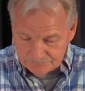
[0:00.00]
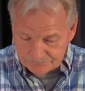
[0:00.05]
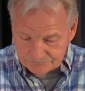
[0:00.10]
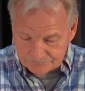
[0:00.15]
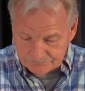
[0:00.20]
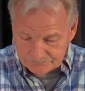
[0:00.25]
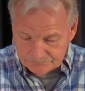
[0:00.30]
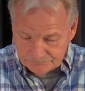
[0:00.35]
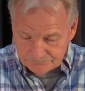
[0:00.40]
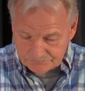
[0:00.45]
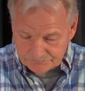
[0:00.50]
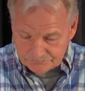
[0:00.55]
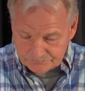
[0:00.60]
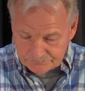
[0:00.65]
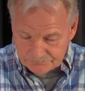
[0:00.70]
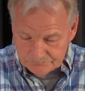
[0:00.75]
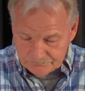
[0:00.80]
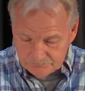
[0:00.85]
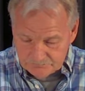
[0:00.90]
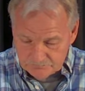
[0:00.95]

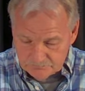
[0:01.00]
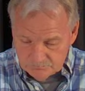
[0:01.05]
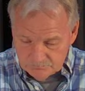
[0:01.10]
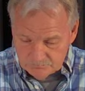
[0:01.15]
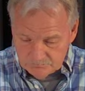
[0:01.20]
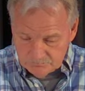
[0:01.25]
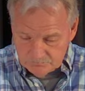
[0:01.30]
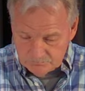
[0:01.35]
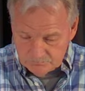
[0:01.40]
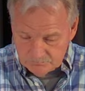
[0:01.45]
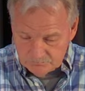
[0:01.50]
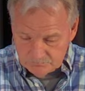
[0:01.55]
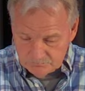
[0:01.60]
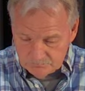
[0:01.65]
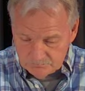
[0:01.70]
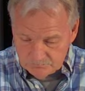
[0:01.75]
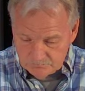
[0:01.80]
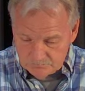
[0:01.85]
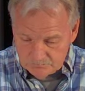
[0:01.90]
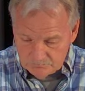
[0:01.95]

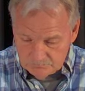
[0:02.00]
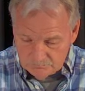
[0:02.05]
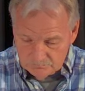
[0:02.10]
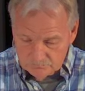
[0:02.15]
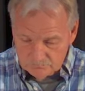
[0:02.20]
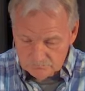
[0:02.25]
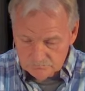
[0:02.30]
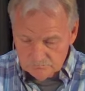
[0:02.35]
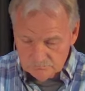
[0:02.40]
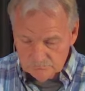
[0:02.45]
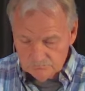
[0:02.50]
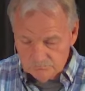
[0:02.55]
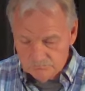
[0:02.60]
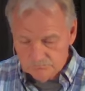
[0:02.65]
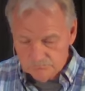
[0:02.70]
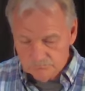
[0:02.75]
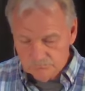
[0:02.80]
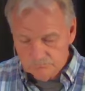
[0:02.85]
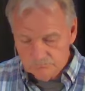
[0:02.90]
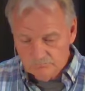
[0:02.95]

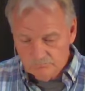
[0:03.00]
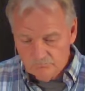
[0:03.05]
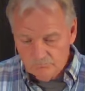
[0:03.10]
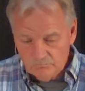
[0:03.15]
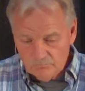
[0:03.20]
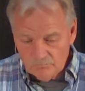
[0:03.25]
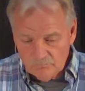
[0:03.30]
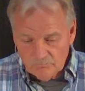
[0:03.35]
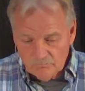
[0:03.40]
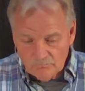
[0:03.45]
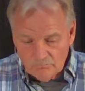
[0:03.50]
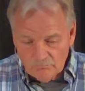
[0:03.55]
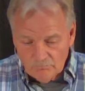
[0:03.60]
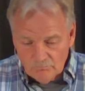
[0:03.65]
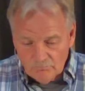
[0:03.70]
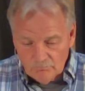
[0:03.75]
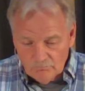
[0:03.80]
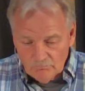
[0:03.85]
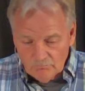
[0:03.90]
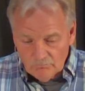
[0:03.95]

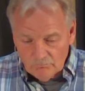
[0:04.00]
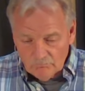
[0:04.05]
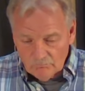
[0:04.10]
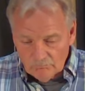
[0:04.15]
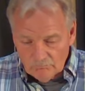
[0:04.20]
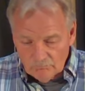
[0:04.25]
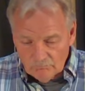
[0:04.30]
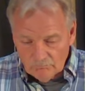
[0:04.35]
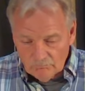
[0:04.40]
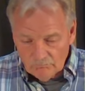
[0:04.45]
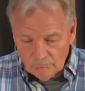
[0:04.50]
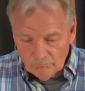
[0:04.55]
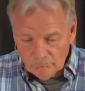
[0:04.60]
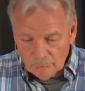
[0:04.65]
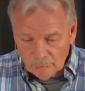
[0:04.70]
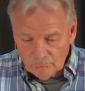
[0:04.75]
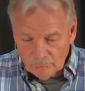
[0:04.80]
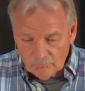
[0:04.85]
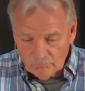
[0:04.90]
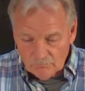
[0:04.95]

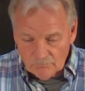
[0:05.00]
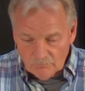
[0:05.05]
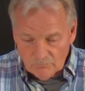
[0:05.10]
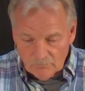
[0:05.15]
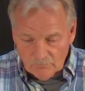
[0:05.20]
Nobody speaks.